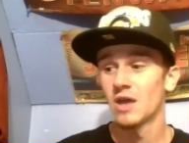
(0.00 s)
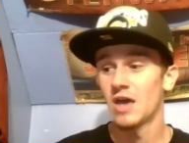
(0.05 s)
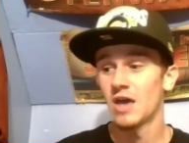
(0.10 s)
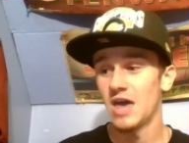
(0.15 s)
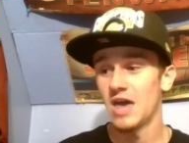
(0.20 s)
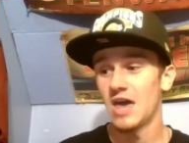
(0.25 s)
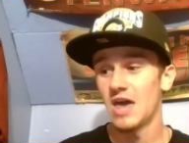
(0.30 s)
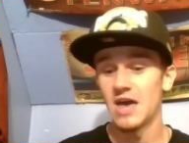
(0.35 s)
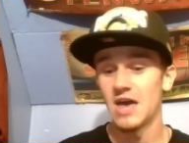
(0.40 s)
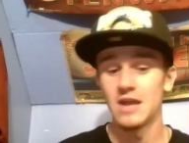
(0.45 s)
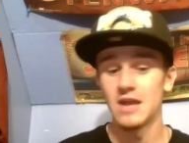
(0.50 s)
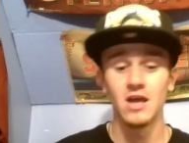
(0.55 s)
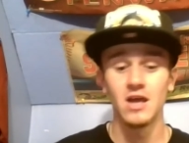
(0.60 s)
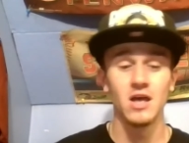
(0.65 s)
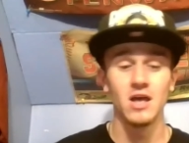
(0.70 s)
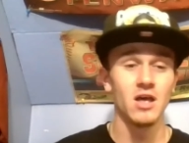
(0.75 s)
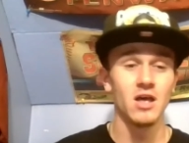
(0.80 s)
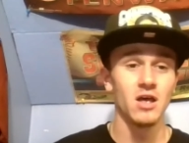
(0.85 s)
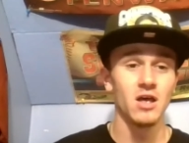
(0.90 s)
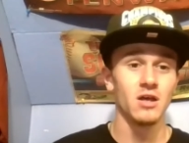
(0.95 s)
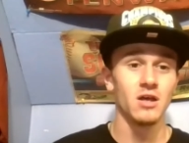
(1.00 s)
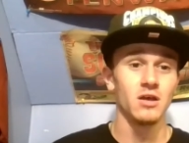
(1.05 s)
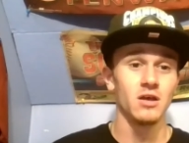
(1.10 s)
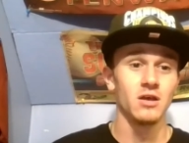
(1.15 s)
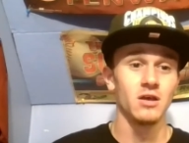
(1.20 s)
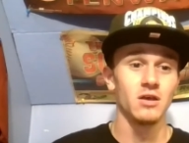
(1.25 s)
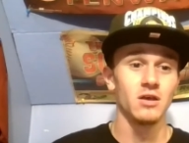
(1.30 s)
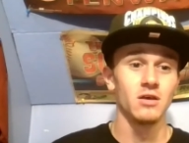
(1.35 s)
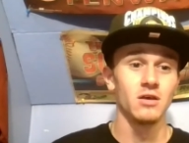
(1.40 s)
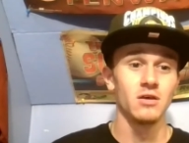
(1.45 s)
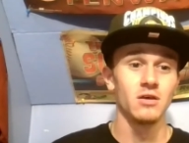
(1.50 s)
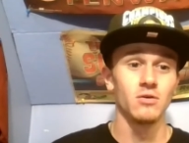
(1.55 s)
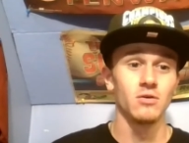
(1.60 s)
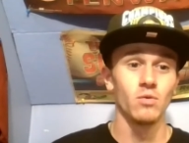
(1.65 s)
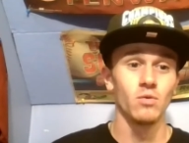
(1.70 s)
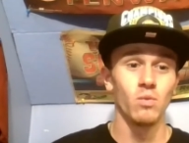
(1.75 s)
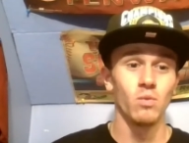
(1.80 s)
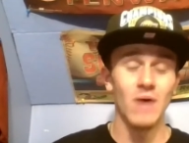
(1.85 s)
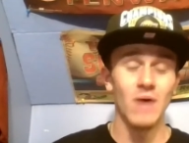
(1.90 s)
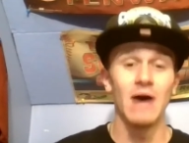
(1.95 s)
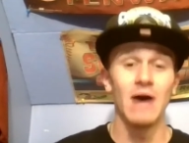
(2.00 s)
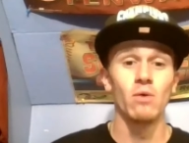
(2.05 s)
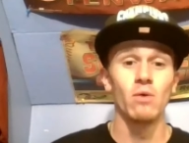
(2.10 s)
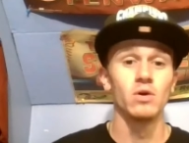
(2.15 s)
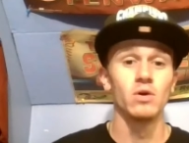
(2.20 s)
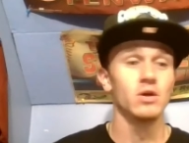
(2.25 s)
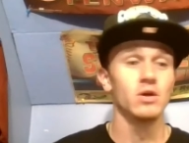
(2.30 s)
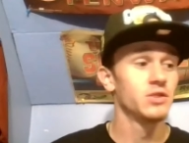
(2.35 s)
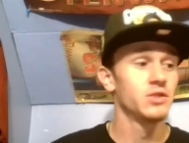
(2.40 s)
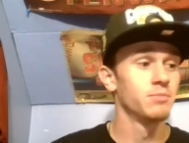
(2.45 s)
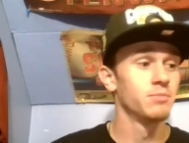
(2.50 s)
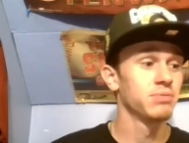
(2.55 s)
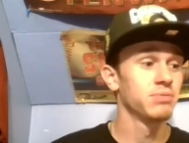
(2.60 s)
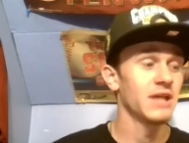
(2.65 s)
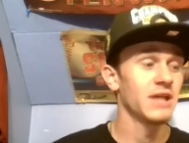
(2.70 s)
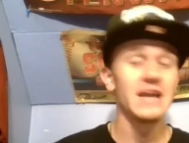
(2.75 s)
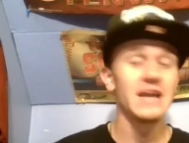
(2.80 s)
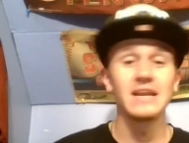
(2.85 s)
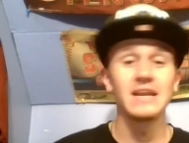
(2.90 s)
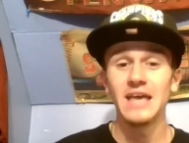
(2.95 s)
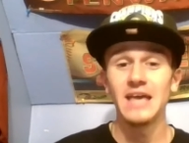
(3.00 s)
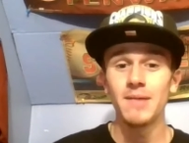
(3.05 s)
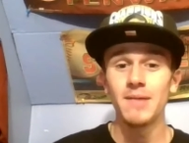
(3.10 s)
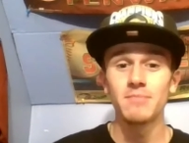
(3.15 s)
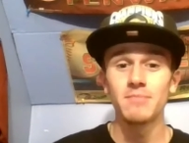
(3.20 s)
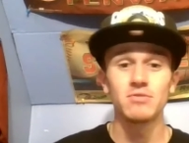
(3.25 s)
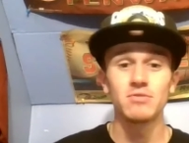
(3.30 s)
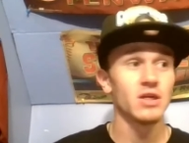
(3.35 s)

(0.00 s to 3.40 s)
And wow, the play-in games,